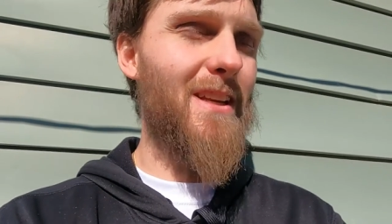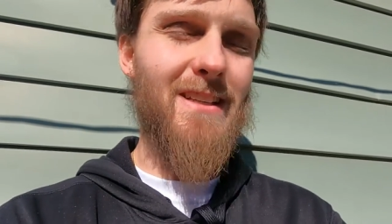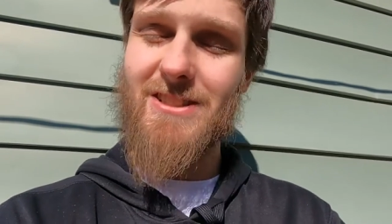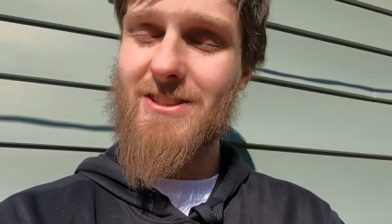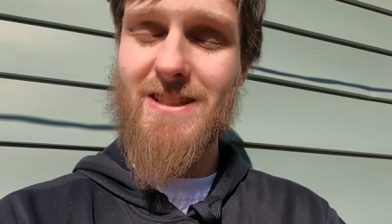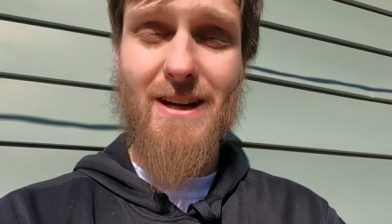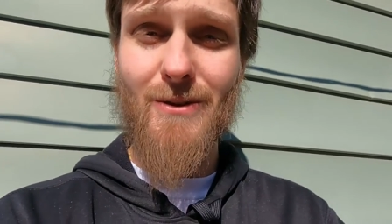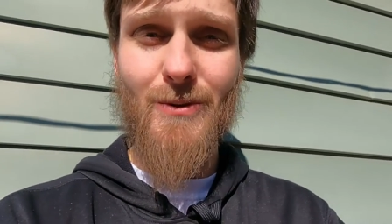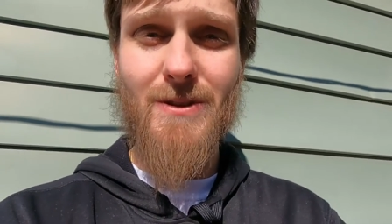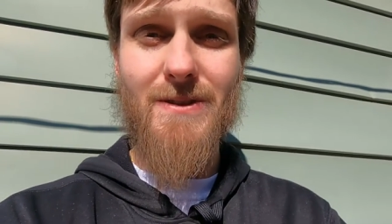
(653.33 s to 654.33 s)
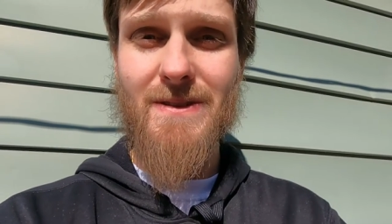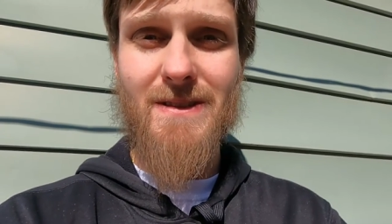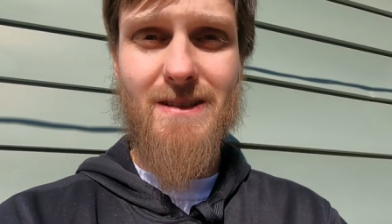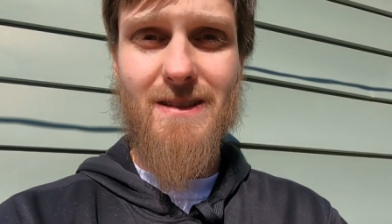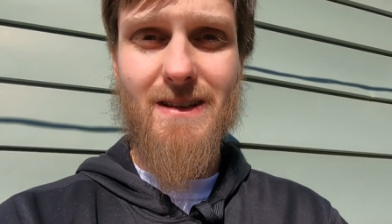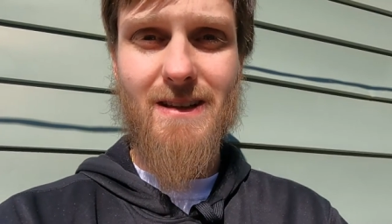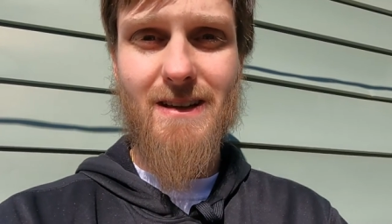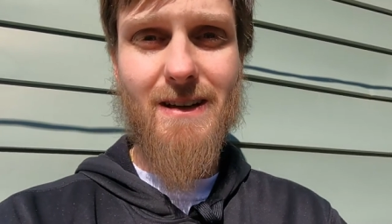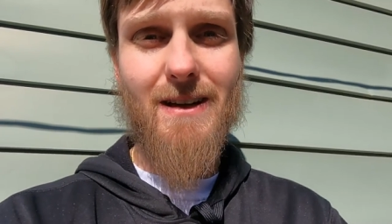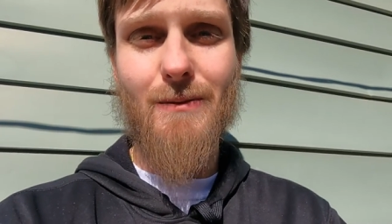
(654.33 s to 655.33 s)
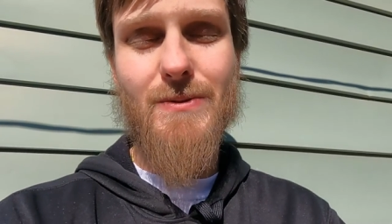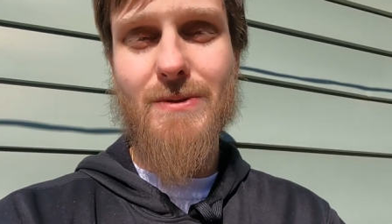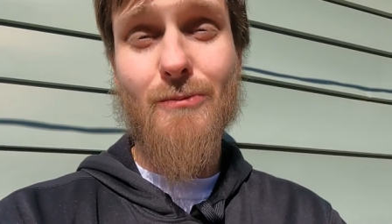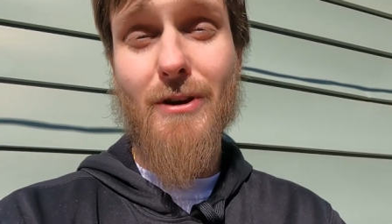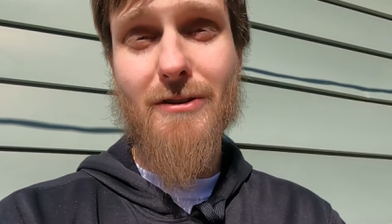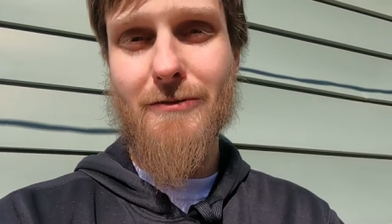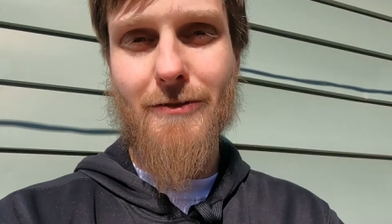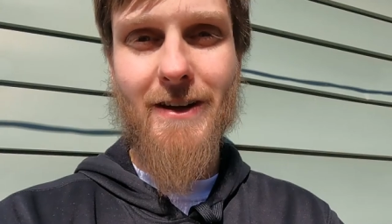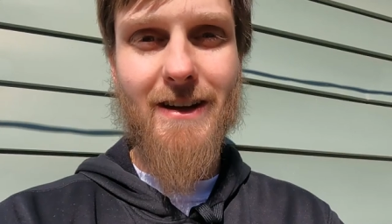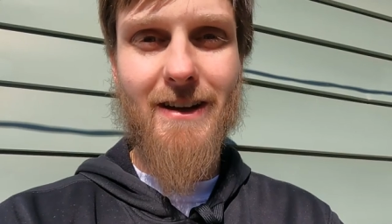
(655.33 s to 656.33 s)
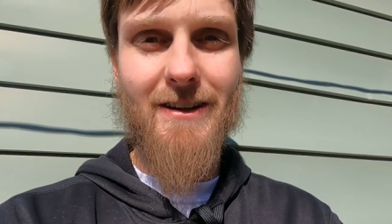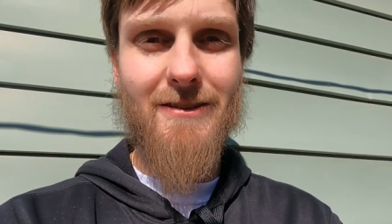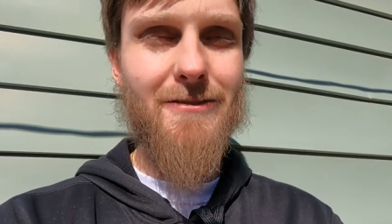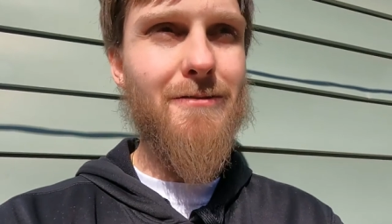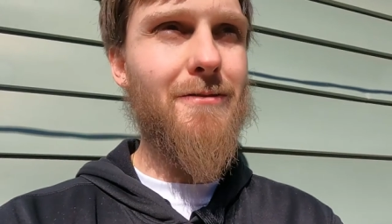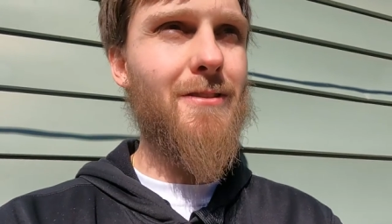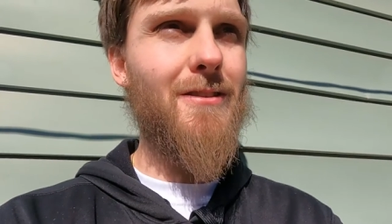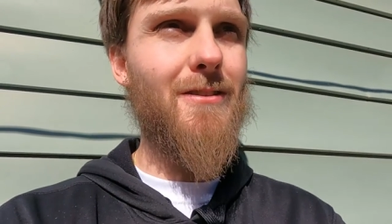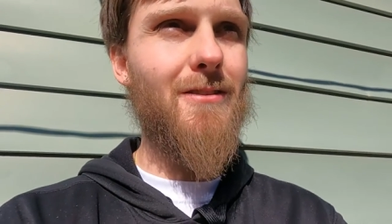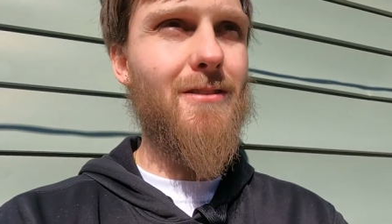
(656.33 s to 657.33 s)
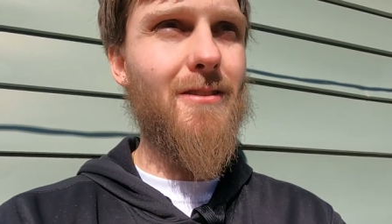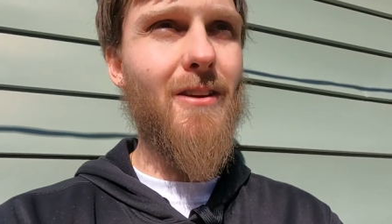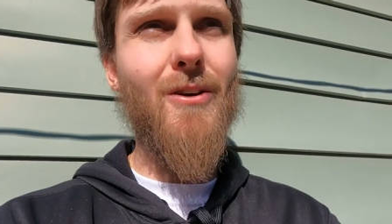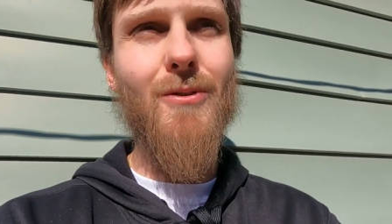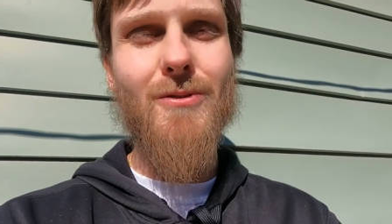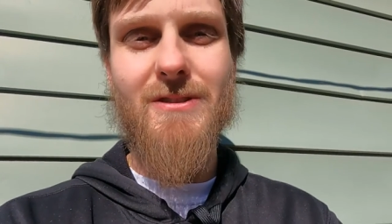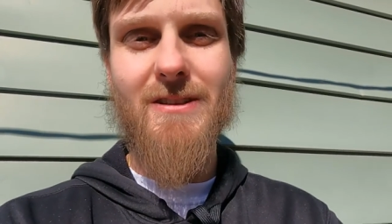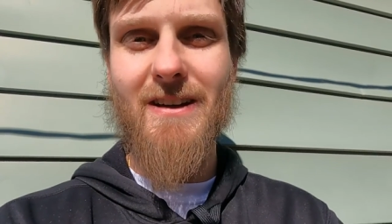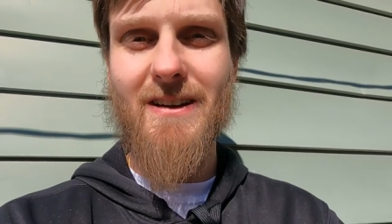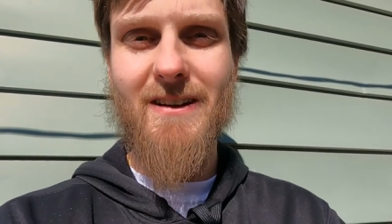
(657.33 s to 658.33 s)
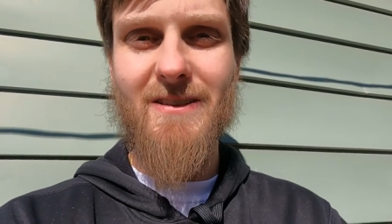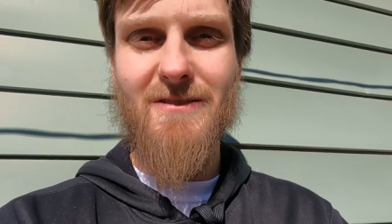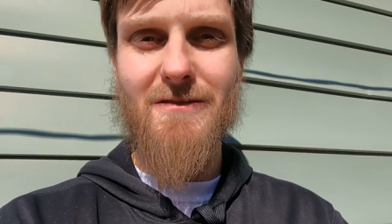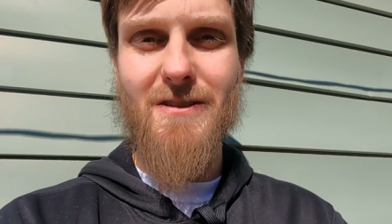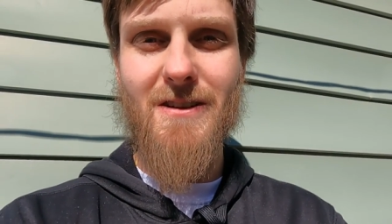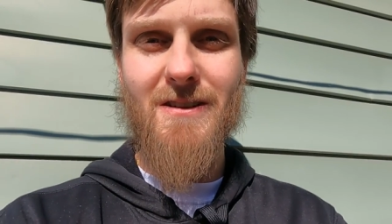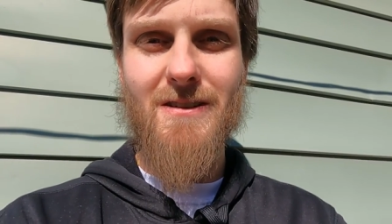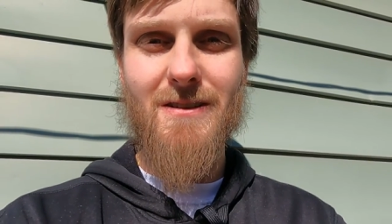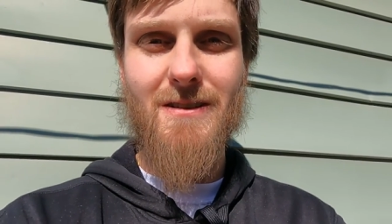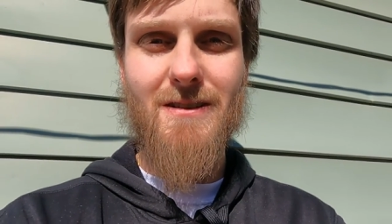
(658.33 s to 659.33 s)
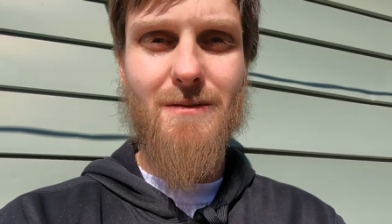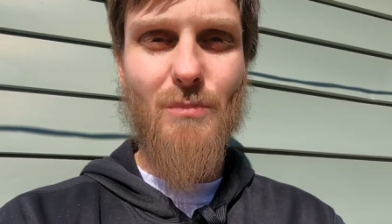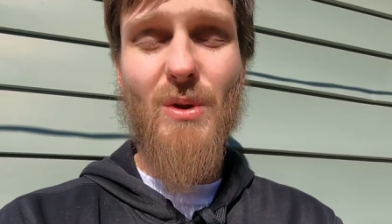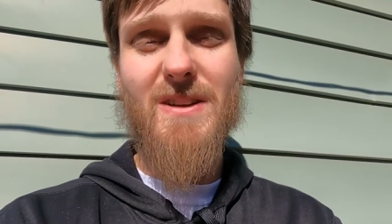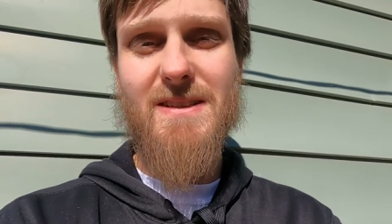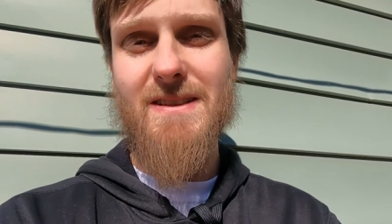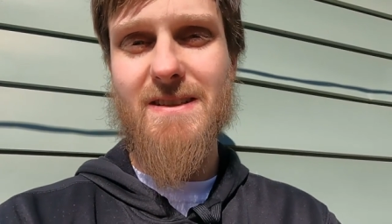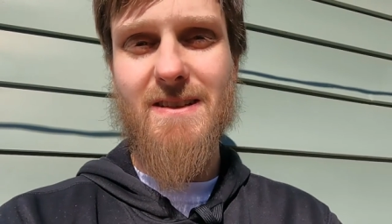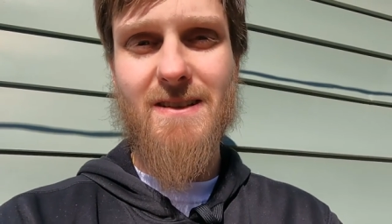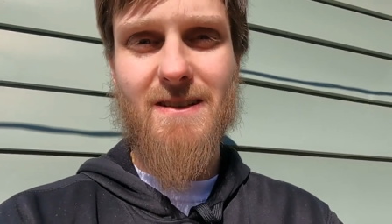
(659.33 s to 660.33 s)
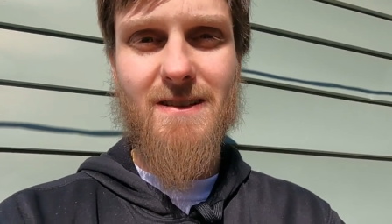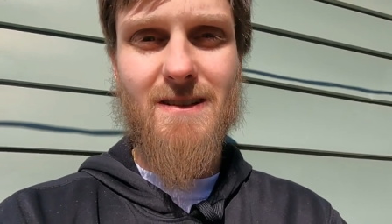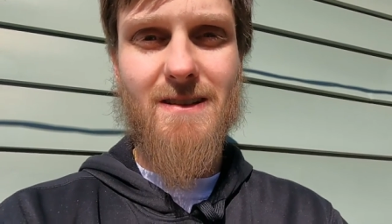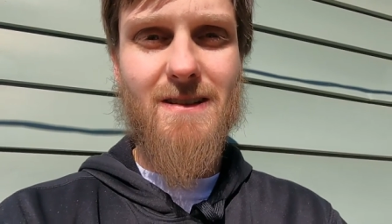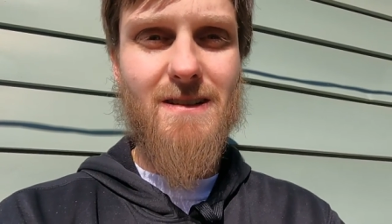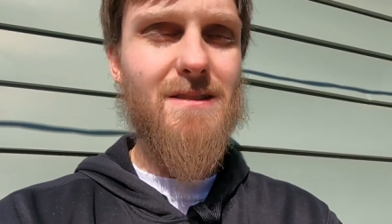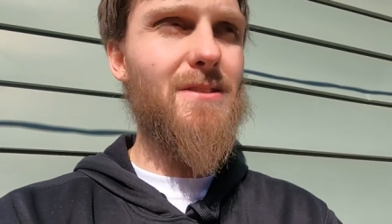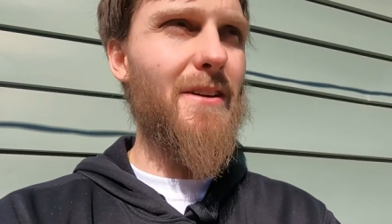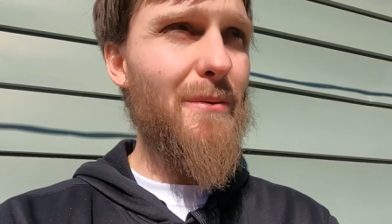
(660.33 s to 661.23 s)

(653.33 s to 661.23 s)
that's just how it was. Uh, I wasn't ready for that kind of knowledge, that kind of uh, blessing. So you